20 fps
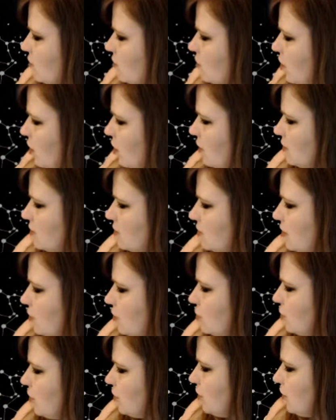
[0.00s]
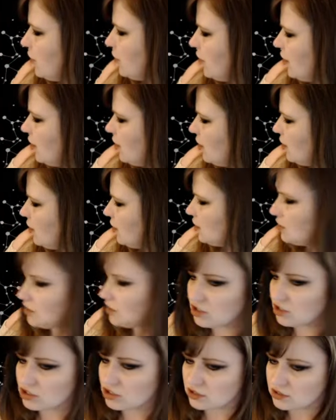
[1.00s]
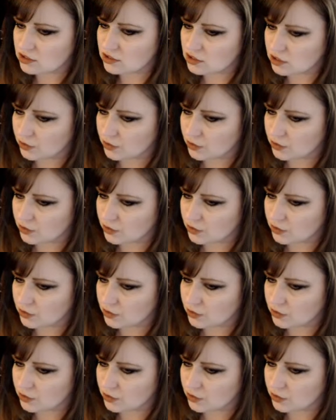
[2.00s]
our center intention stone.